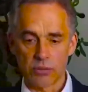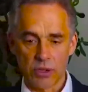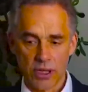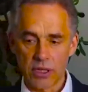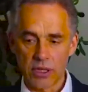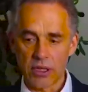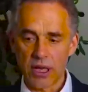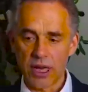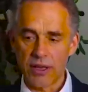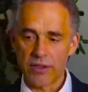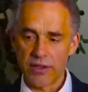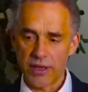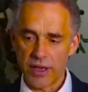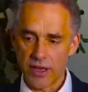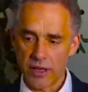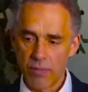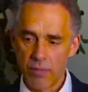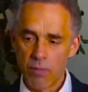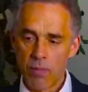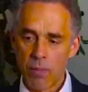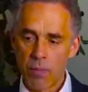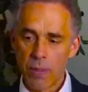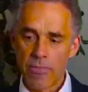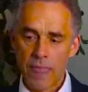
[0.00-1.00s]
Well, I
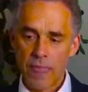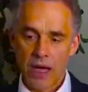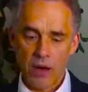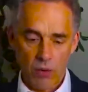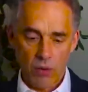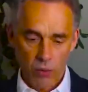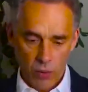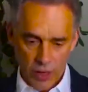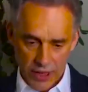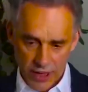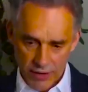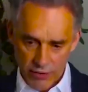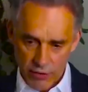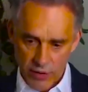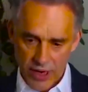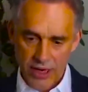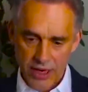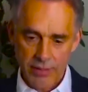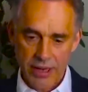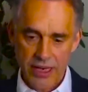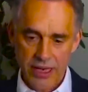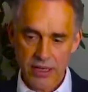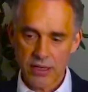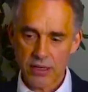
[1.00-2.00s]
think what I've
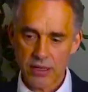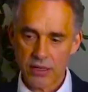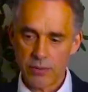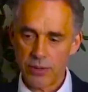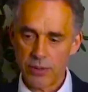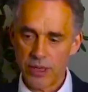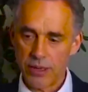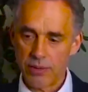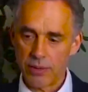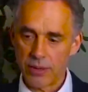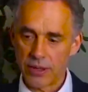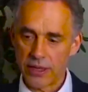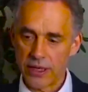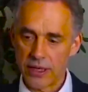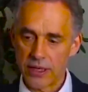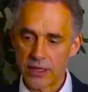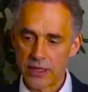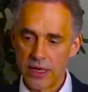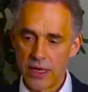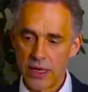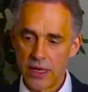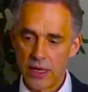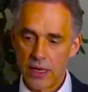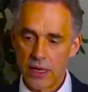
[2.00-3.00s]
recommended to people
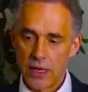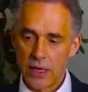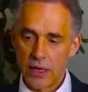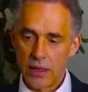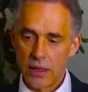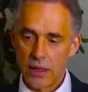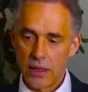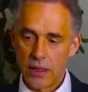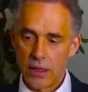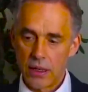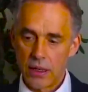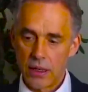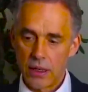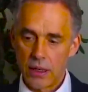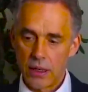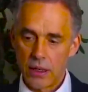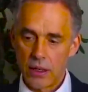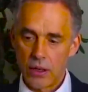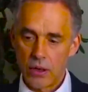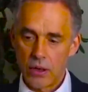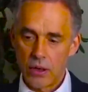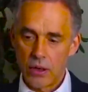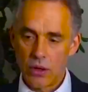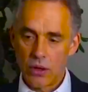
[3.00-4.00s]
is
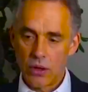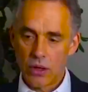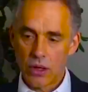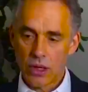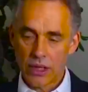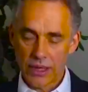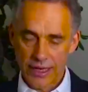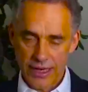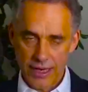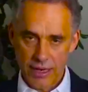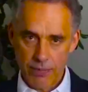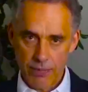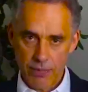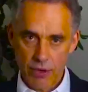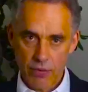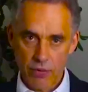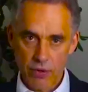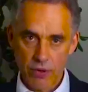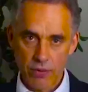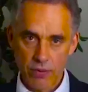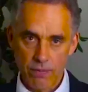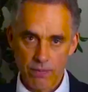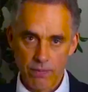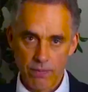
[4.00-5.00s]
clean up your
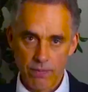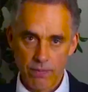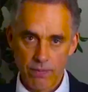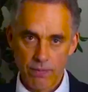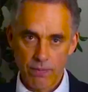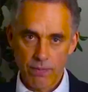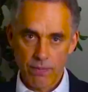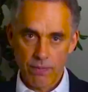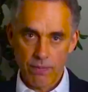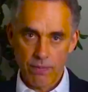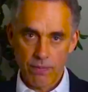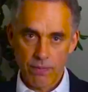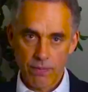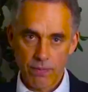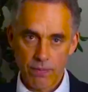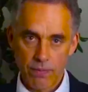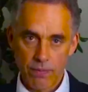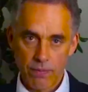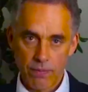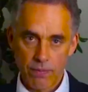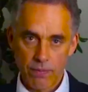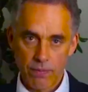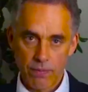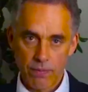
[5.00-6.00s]
room.
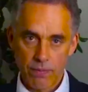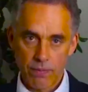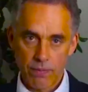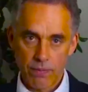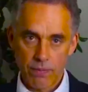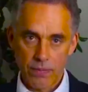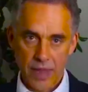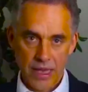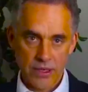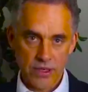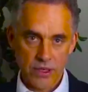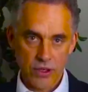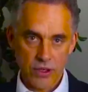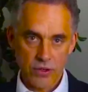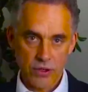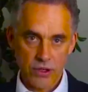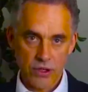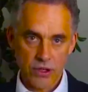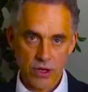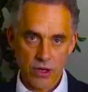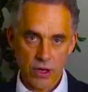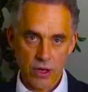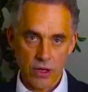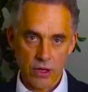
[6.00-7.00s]
That's a good
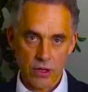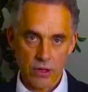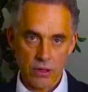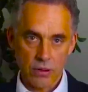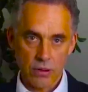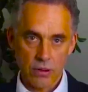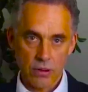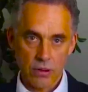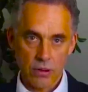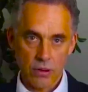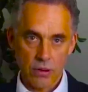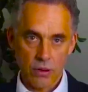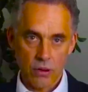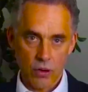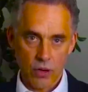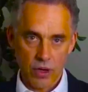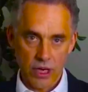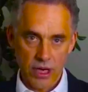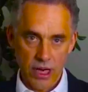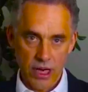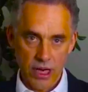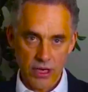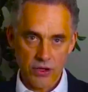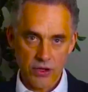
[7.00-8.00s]
start.
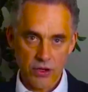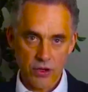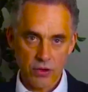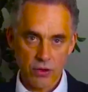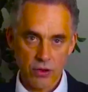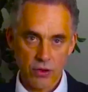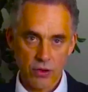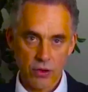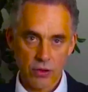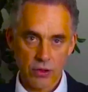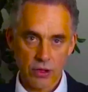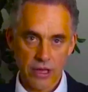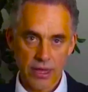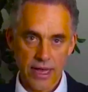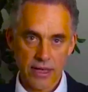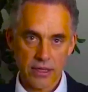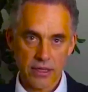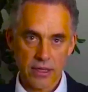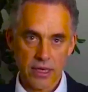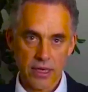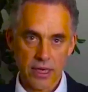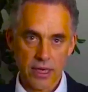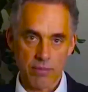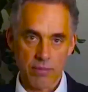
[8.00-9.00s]
Organize your local
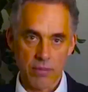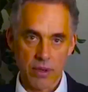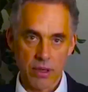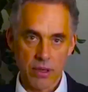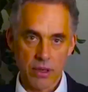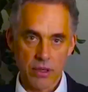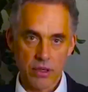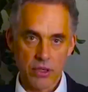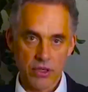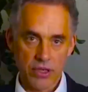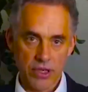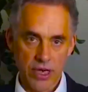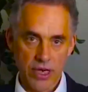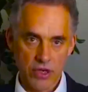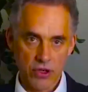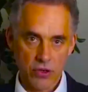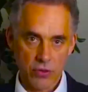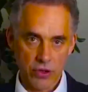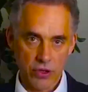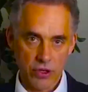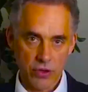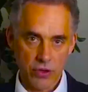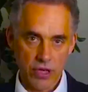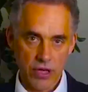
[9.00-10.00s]
landscape.
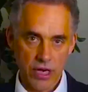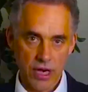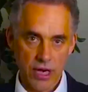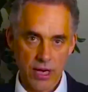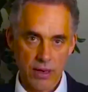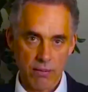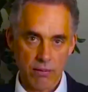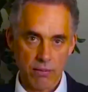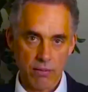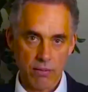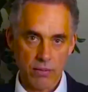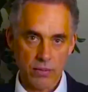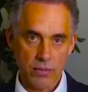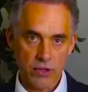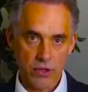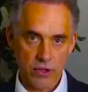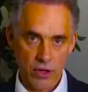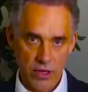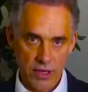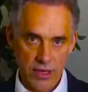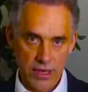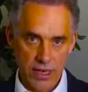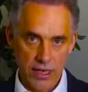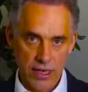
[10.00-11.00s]
Schedule your time.
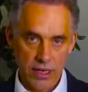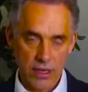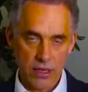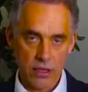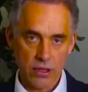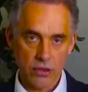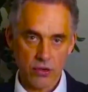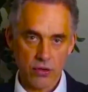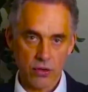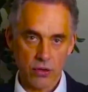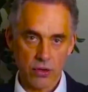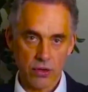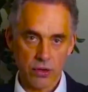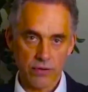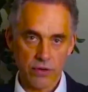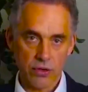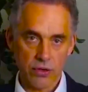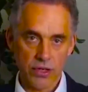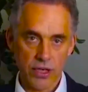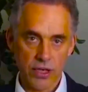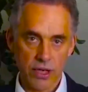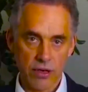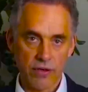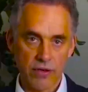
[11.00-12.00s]
Start taking control of
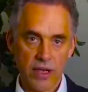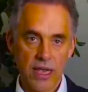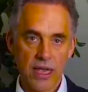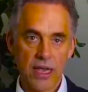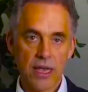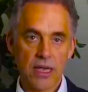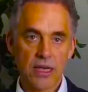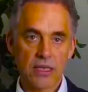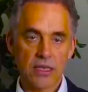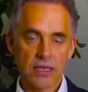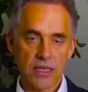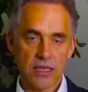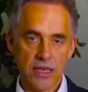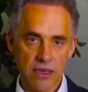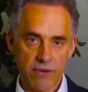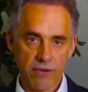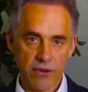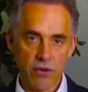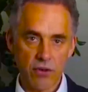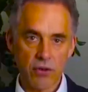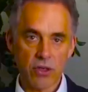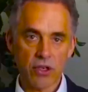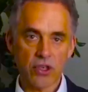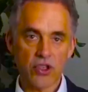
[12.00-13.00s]
yourself. See
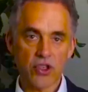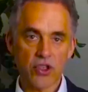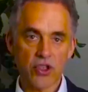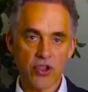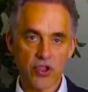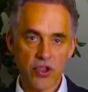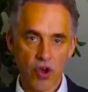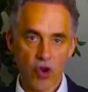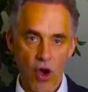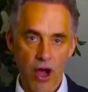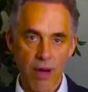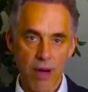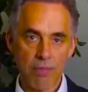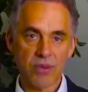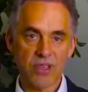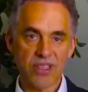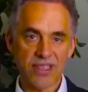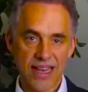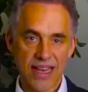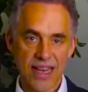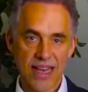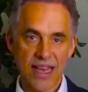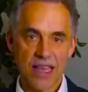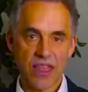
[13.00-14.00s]
if you can stop
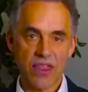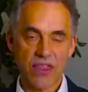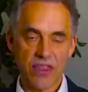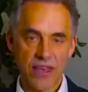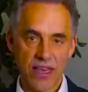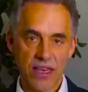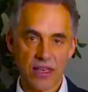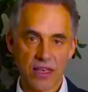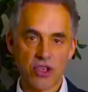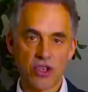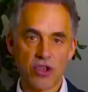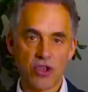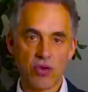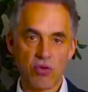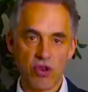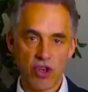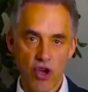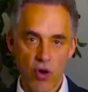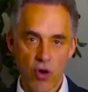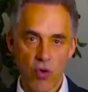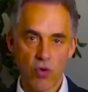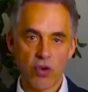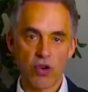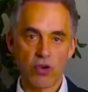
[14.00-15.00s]
saying things you
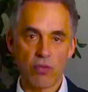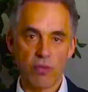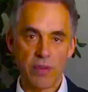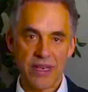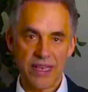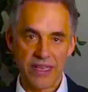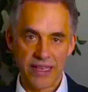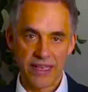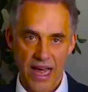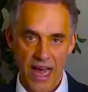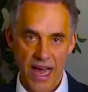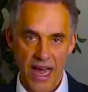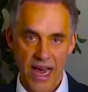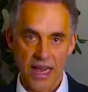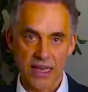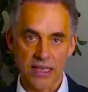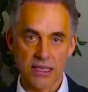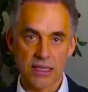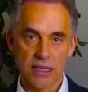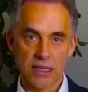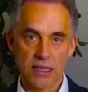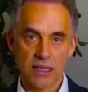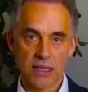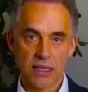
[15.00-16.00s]
know to be
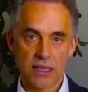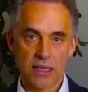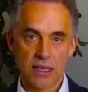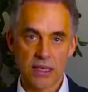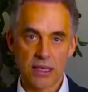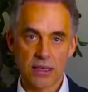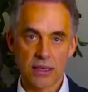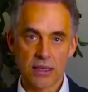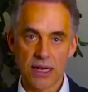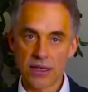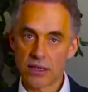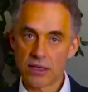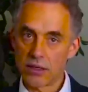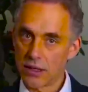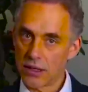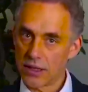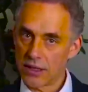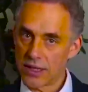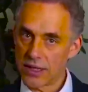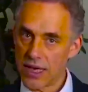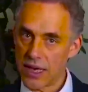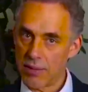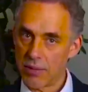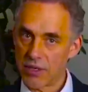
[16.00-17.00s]
lies. That's not
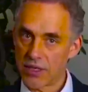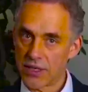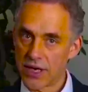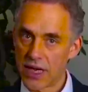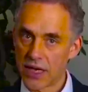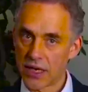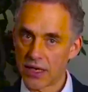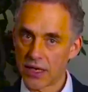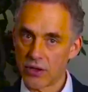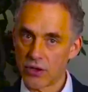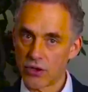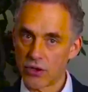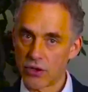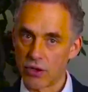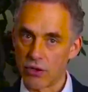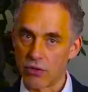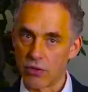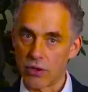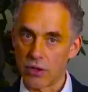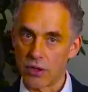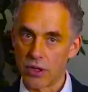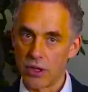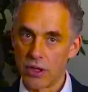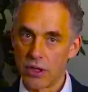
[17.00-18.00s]
the same as telling the
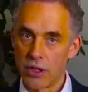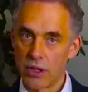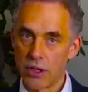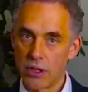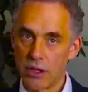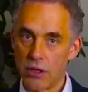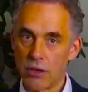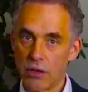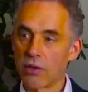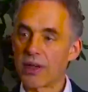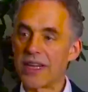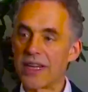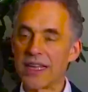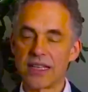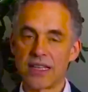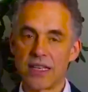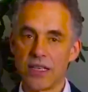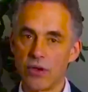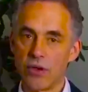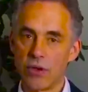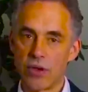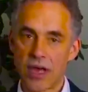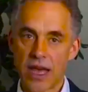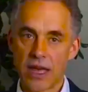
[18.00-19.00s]
truth. You don't get
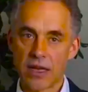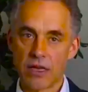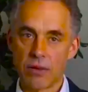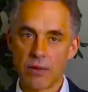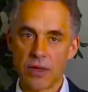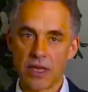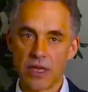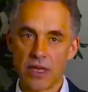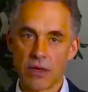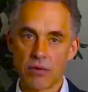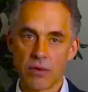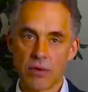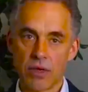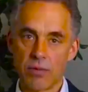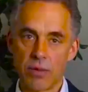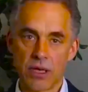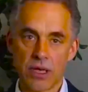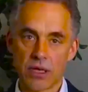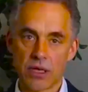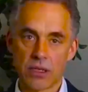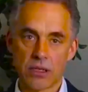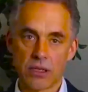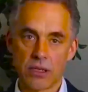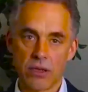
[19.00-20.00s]
to do that to begin with,
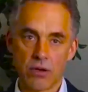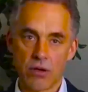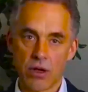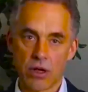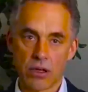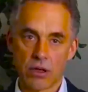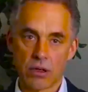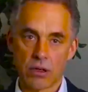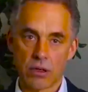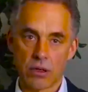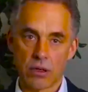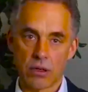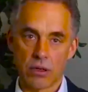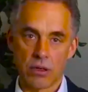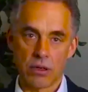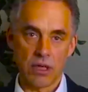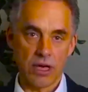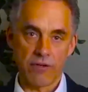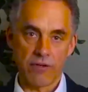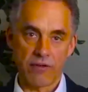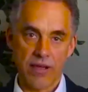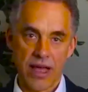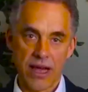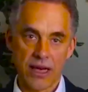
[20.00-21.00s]
because you're not good
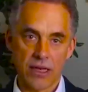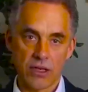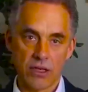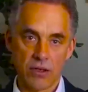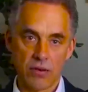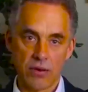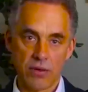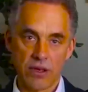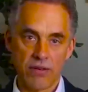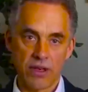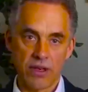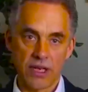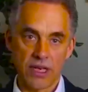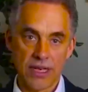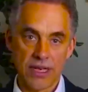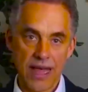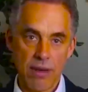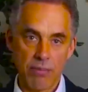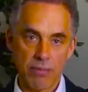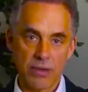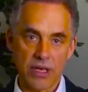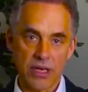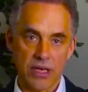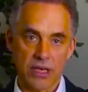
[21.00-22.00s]
enough at it to even
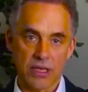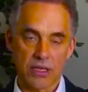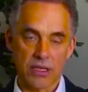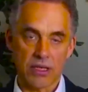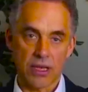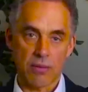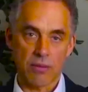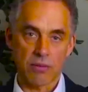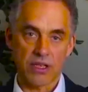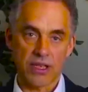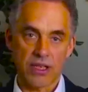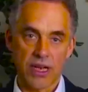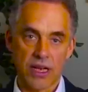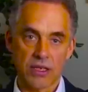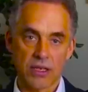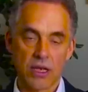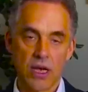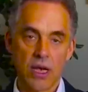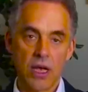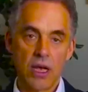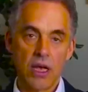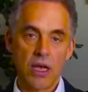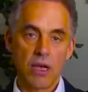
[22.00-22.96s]
attempt it in some sense.